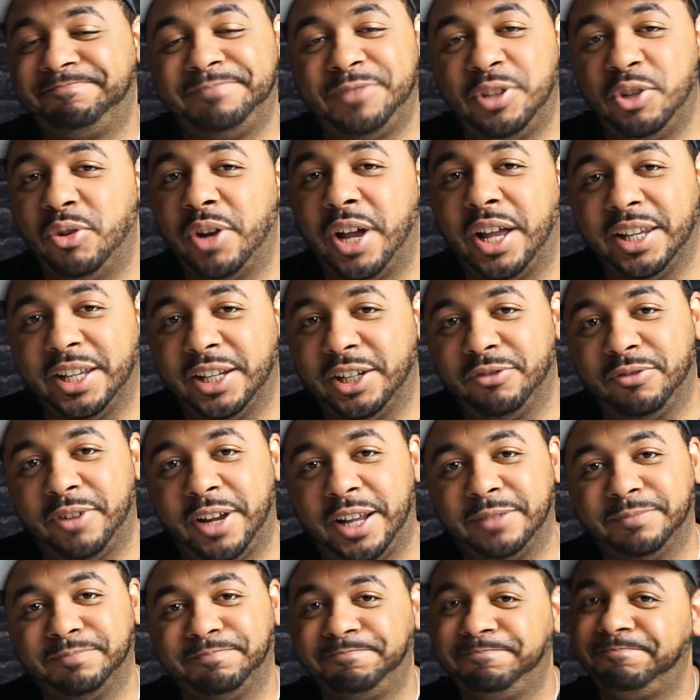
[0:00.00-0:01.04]
Do not let it
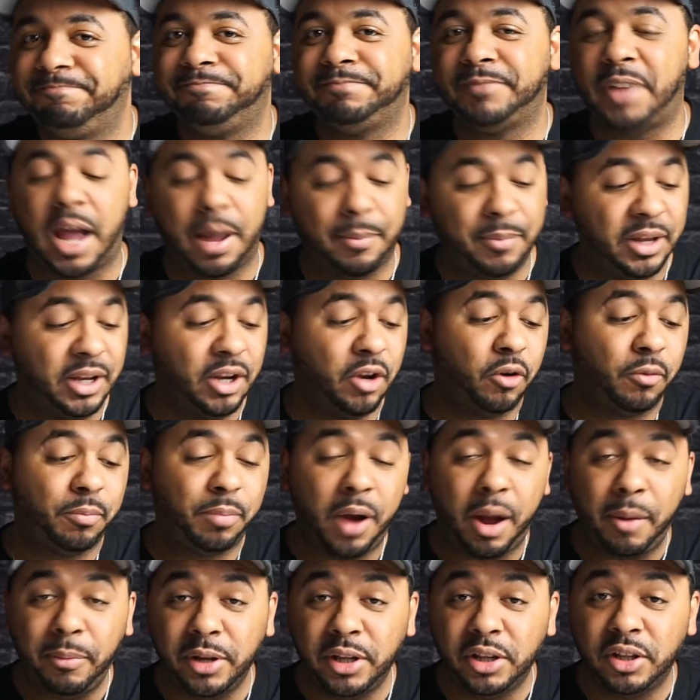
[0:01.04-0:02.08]
rain. I mean, it'll
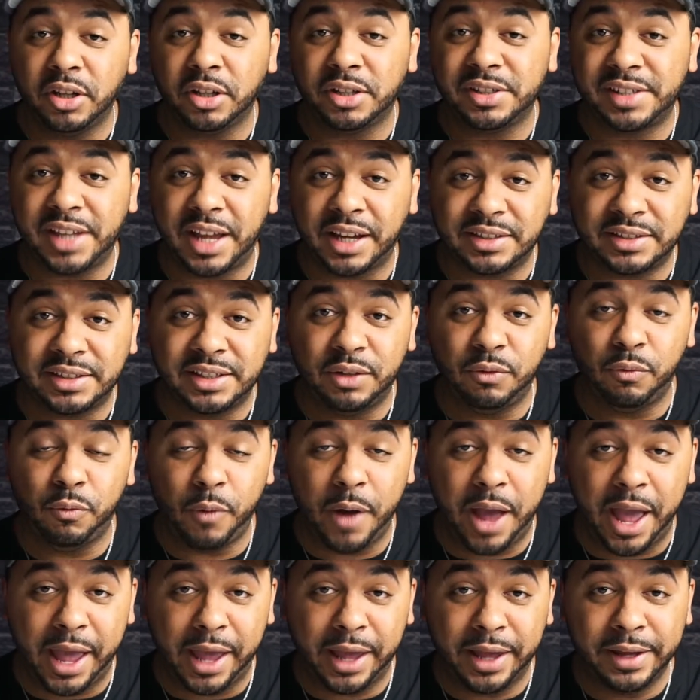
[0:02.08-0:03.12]
probably look sexy
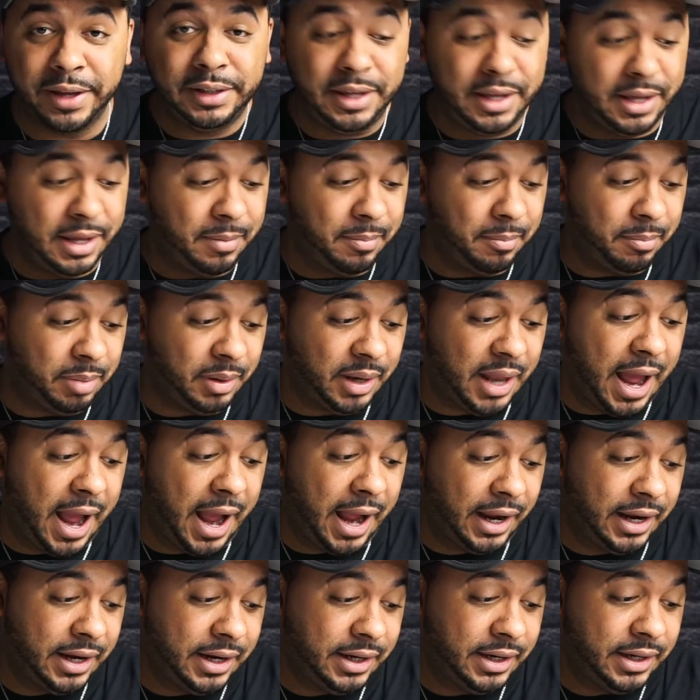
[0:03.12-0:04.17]
wet in
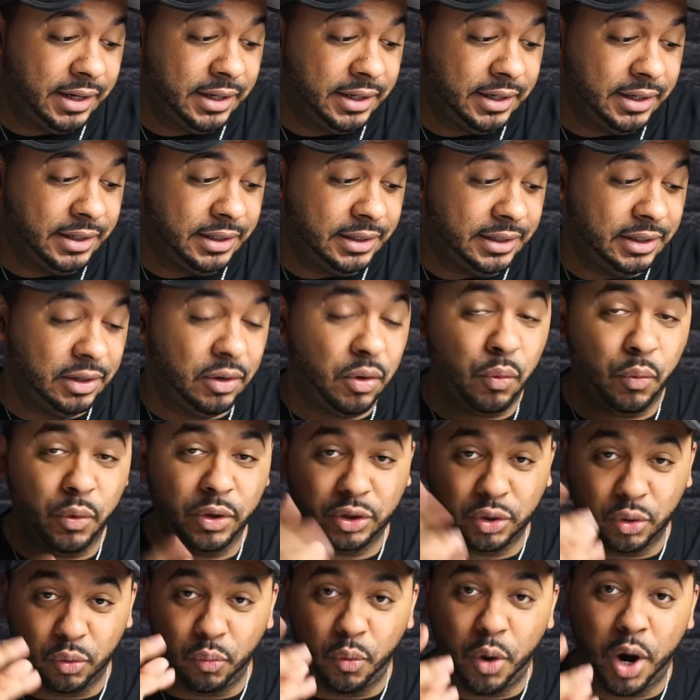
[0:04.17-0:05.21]
black with
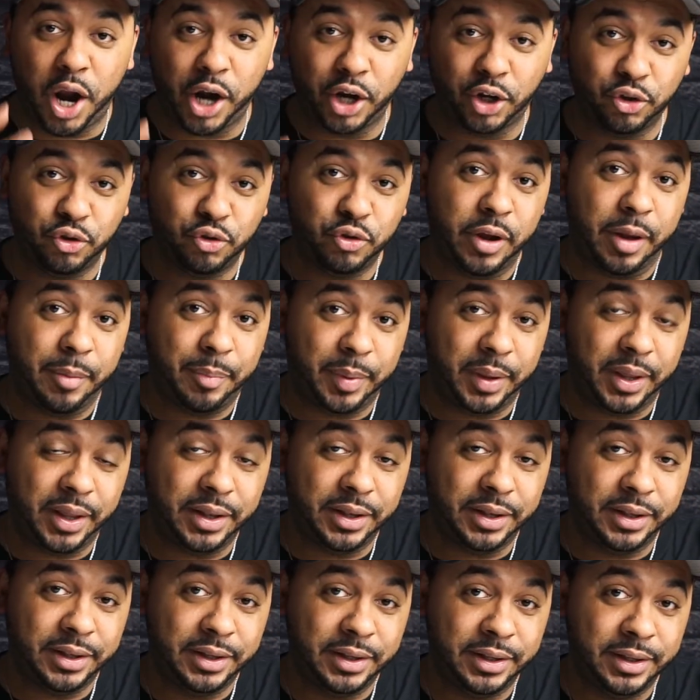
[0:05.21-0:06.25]
the water
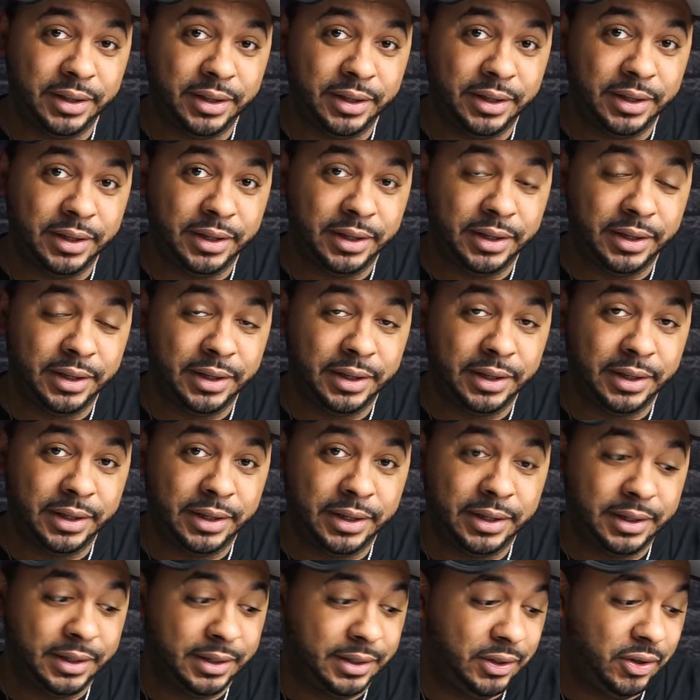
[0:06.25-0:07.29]
dripping.
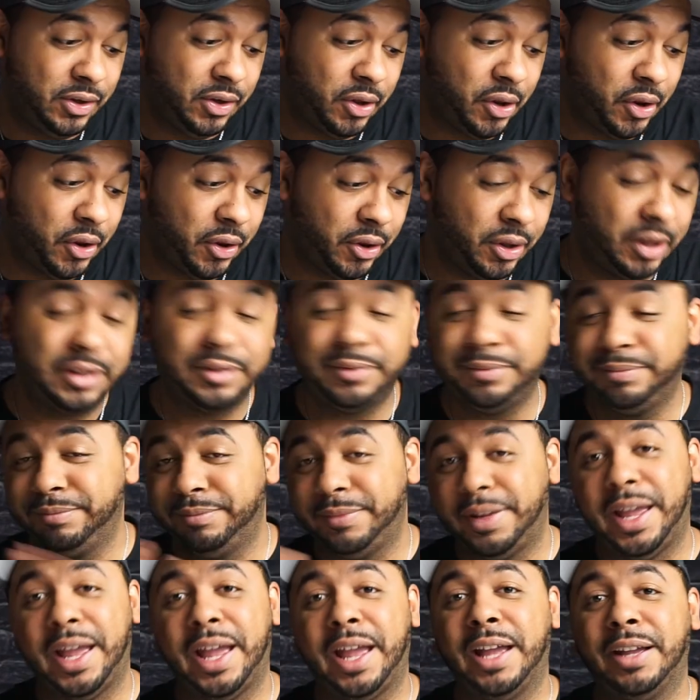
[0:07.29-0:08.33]
Yeah,
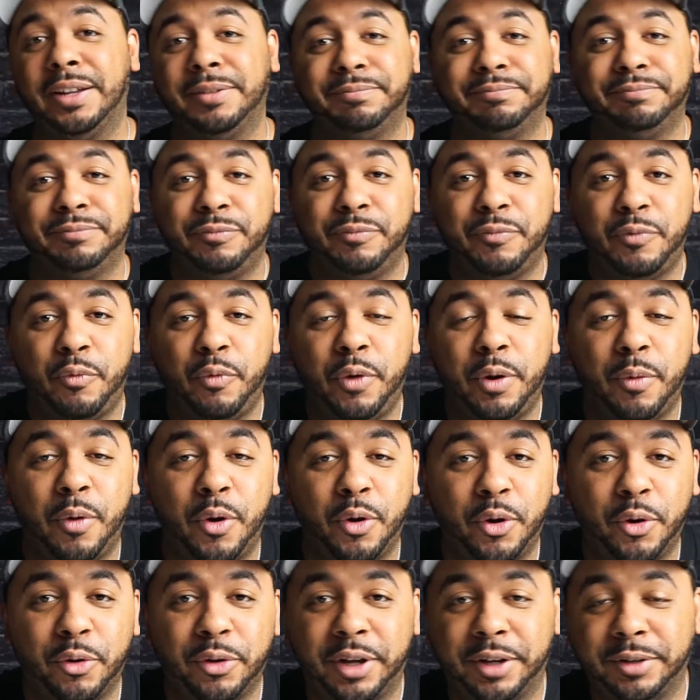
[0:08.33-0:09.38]
we won't
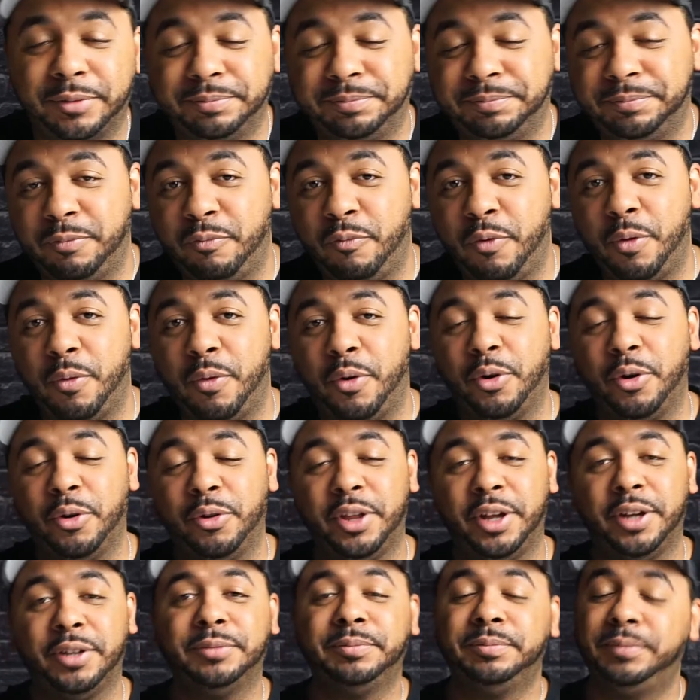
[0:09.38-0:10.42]
go there we won't go
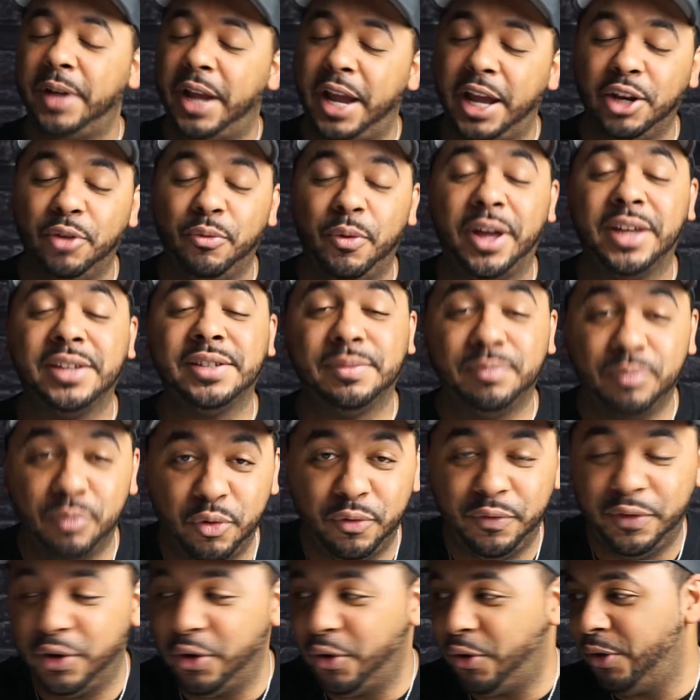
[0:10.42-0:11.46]
there. Anyways,
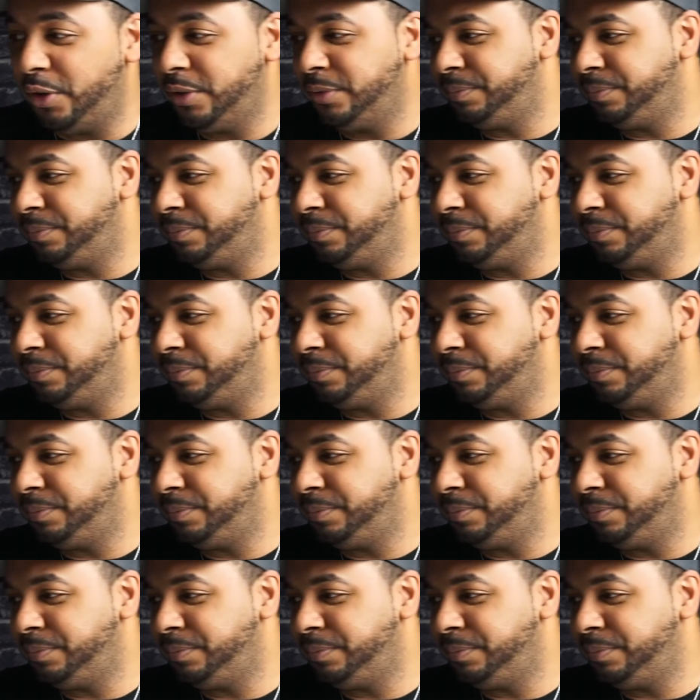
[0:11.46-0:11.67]
moving on.